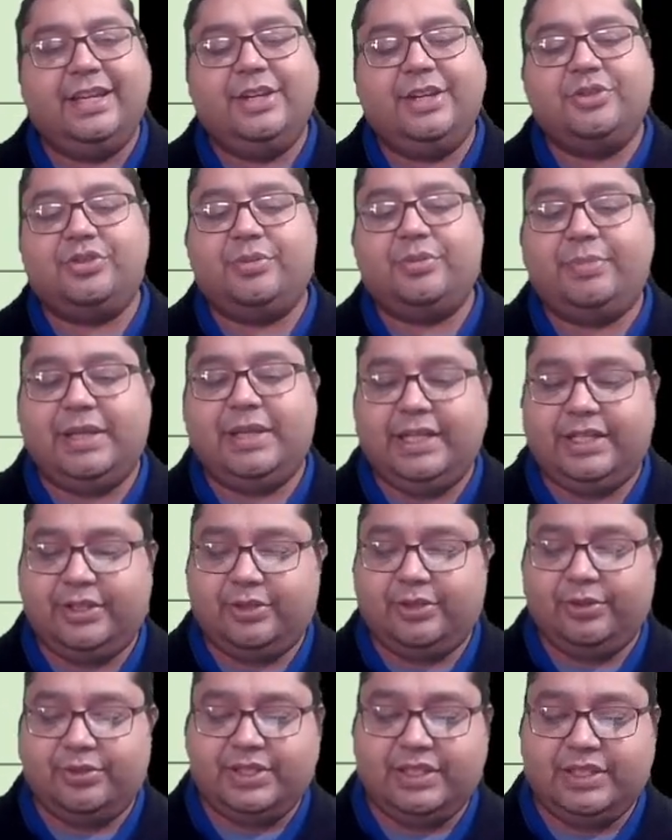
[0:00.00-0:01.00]
So palate
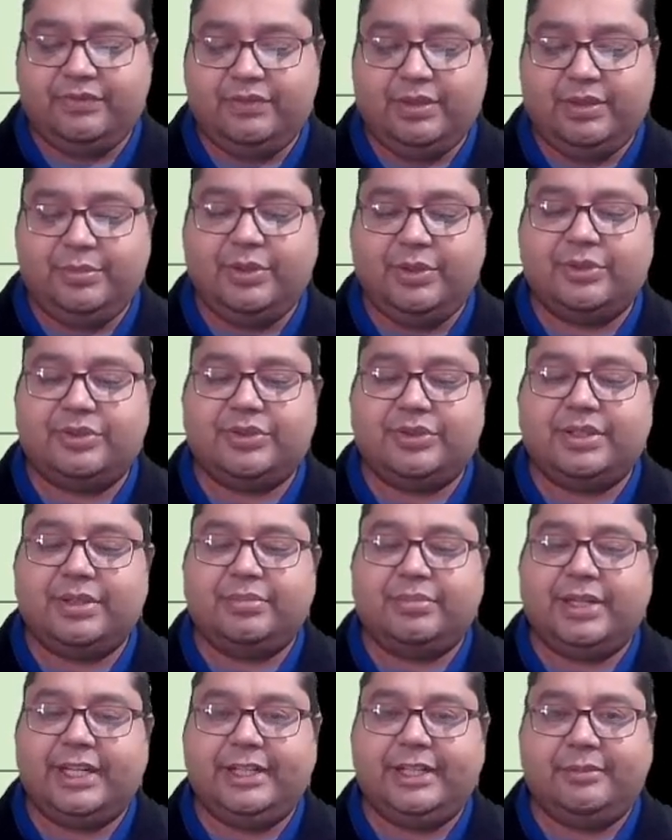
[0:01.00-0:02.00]
glossus will be also
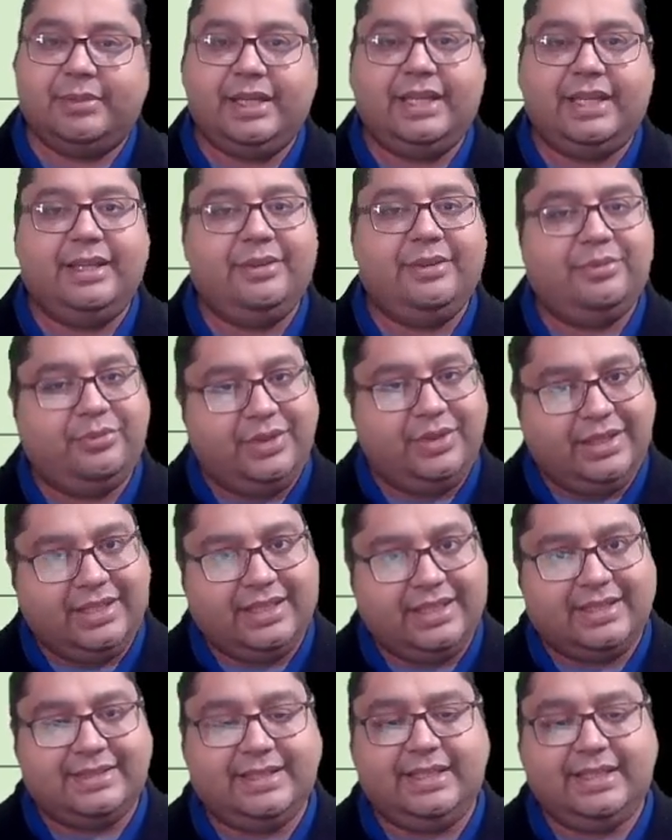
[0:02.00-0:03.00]
supplied by
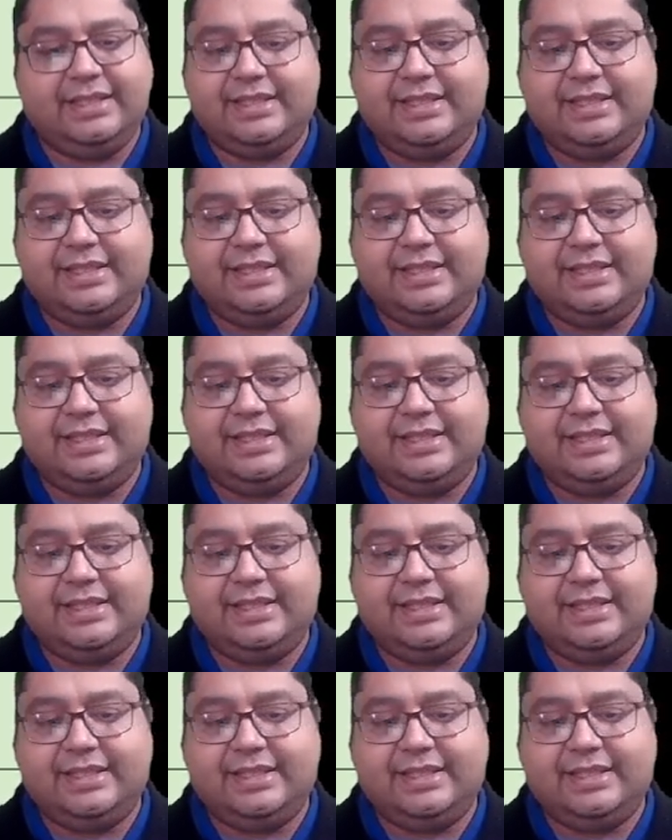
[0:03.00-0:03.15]
VAC,